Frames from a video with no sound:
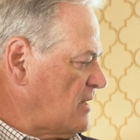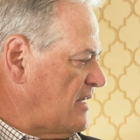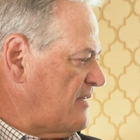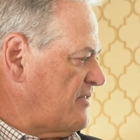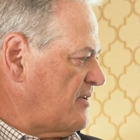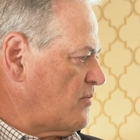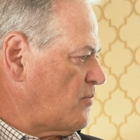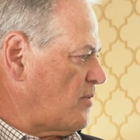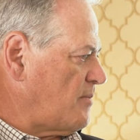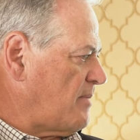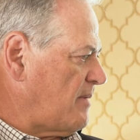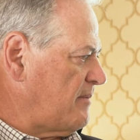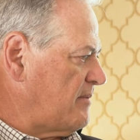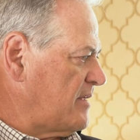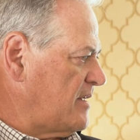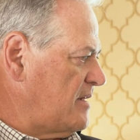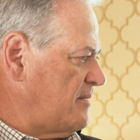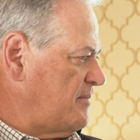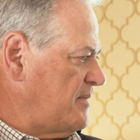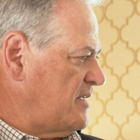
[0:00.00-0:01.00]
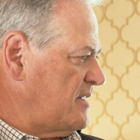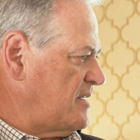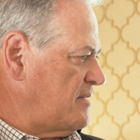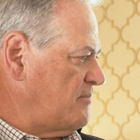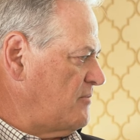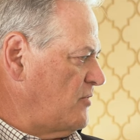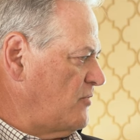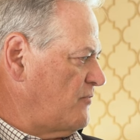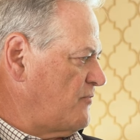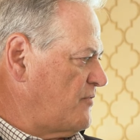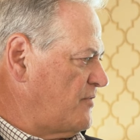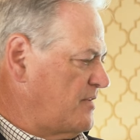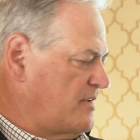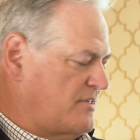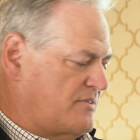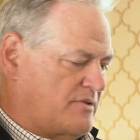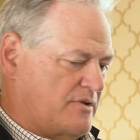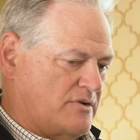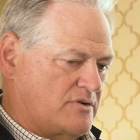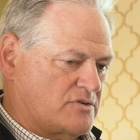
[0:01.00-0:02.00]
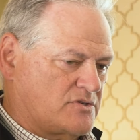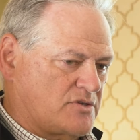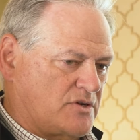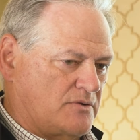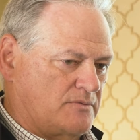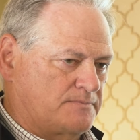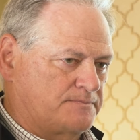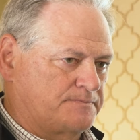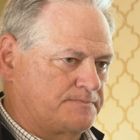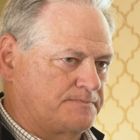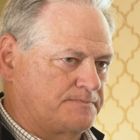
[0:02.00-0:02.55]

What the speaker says: think we're probably going to be in that mode for another year or so.